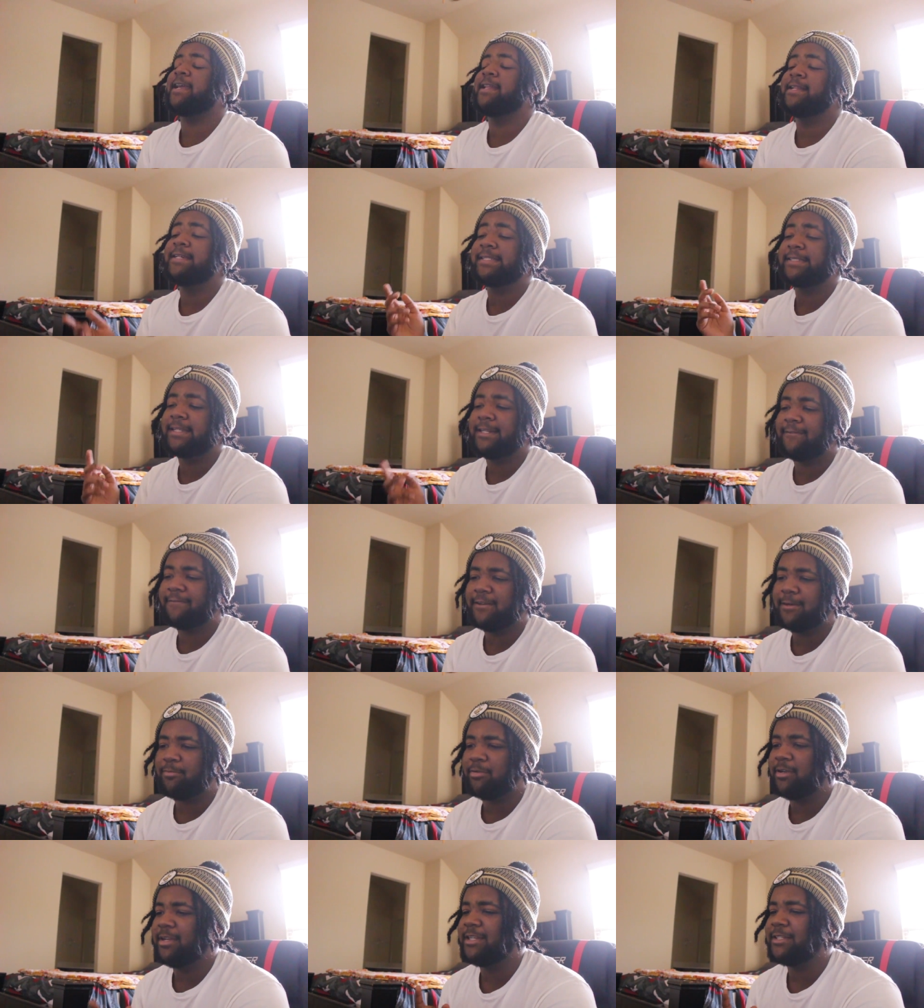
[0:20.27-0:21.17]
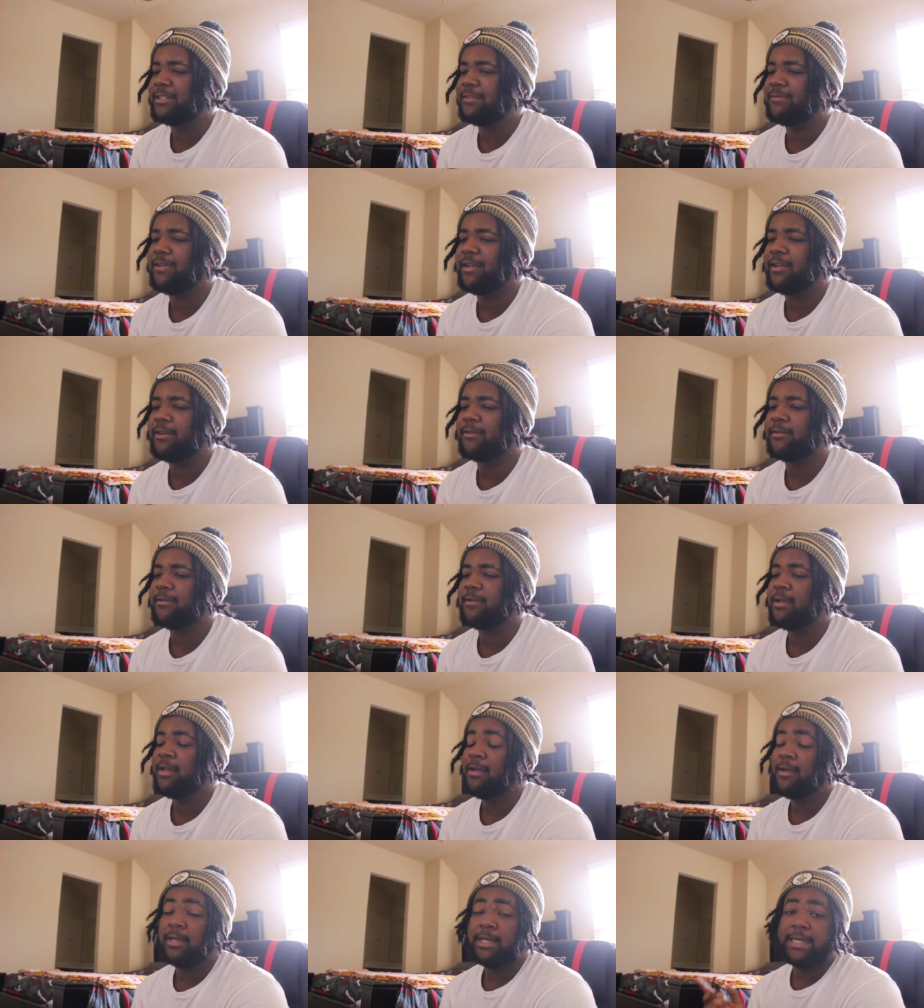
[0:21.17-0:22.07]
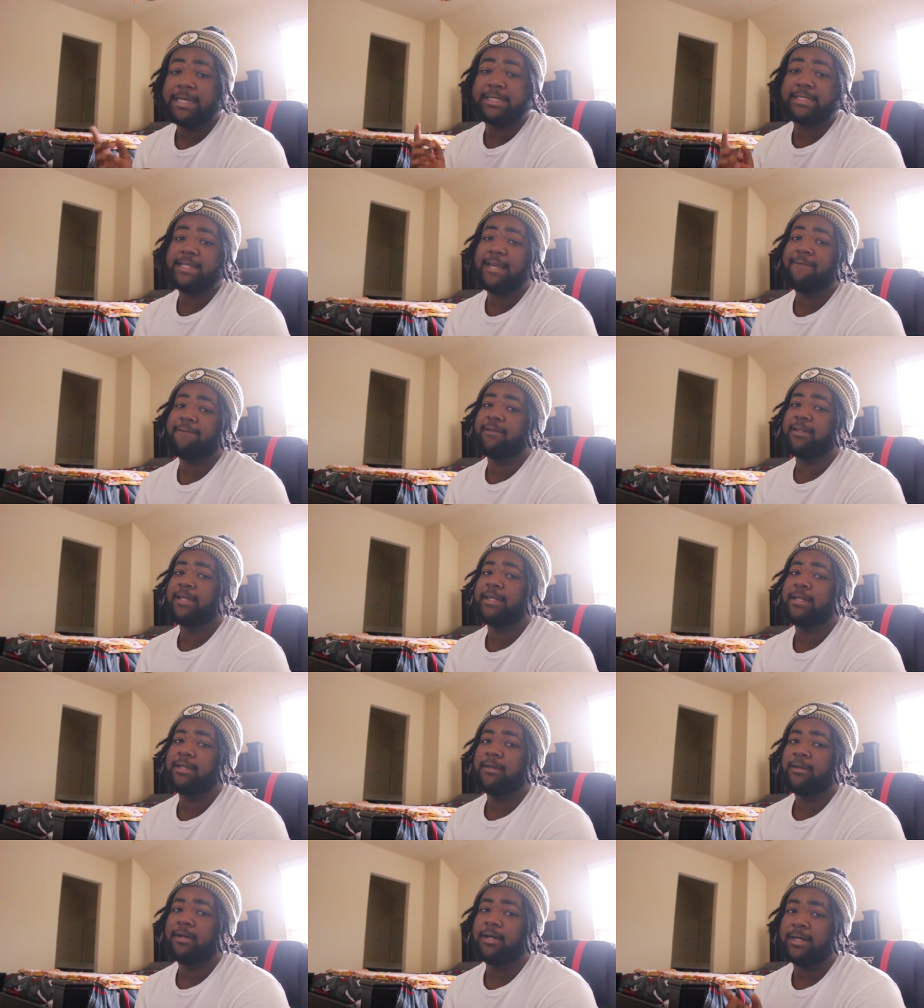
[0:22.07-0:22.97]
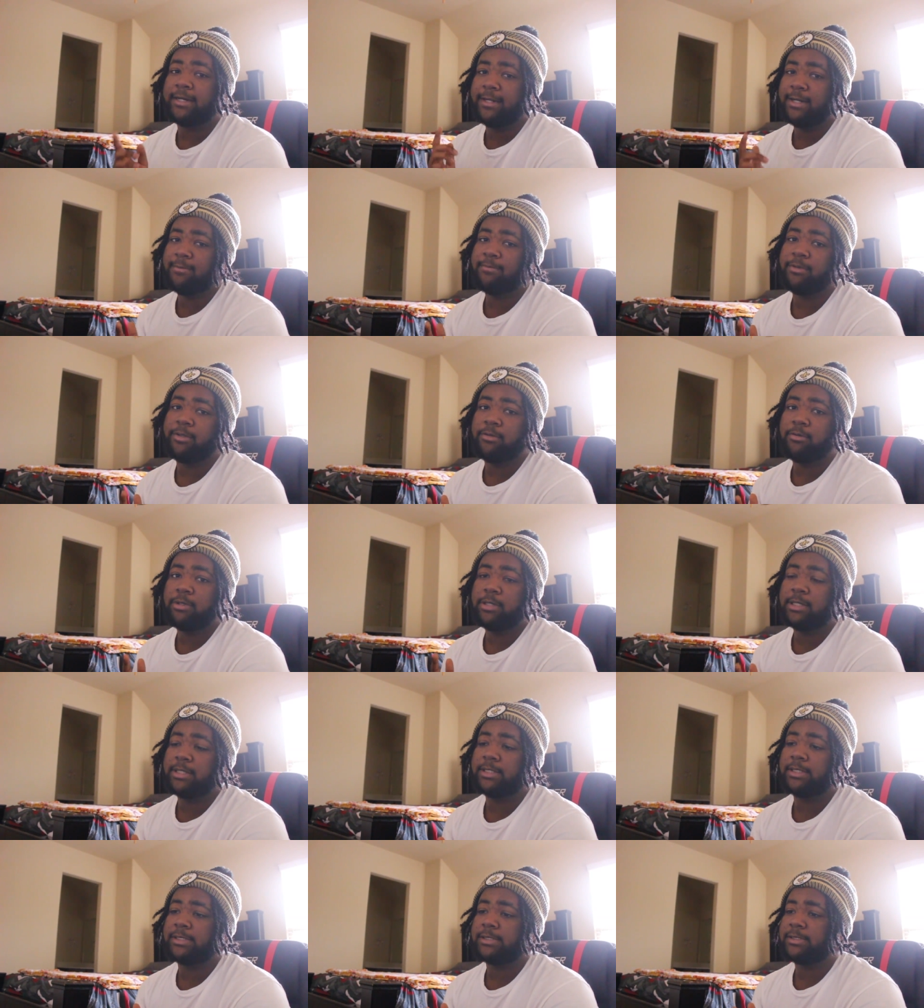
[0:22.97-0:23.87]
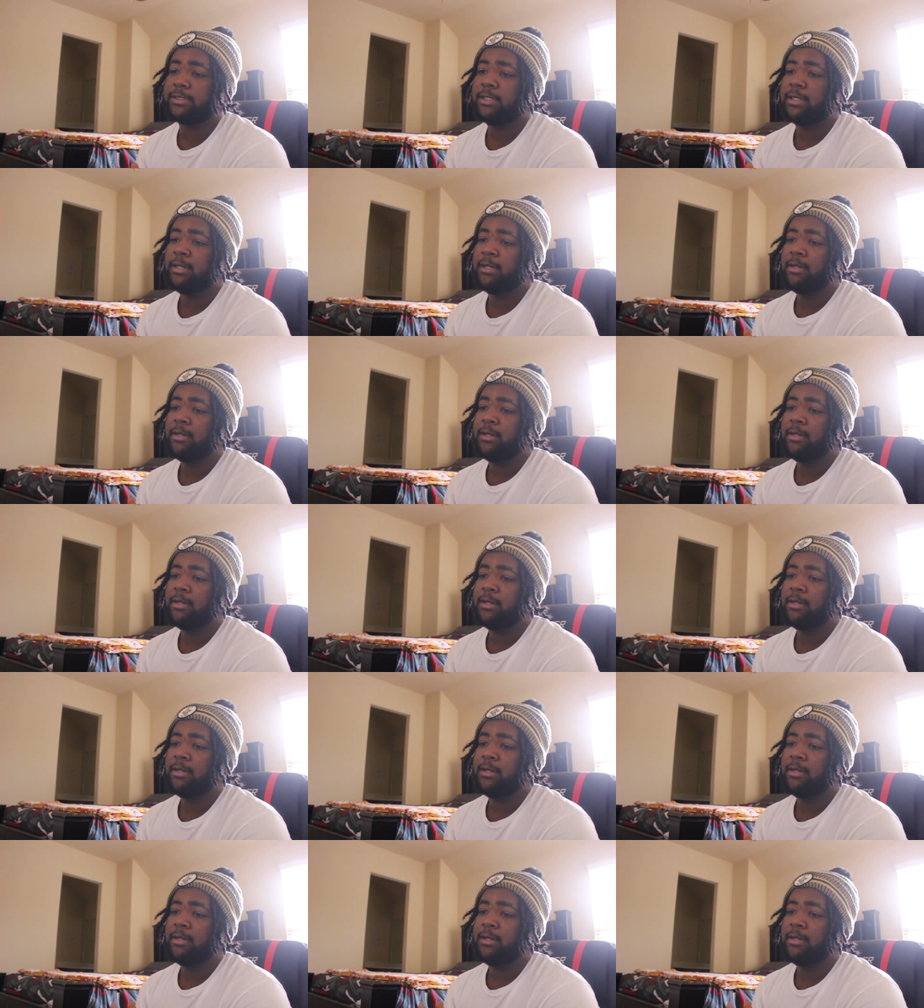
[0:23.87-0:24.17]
And this NFL prediction video is definitely a W because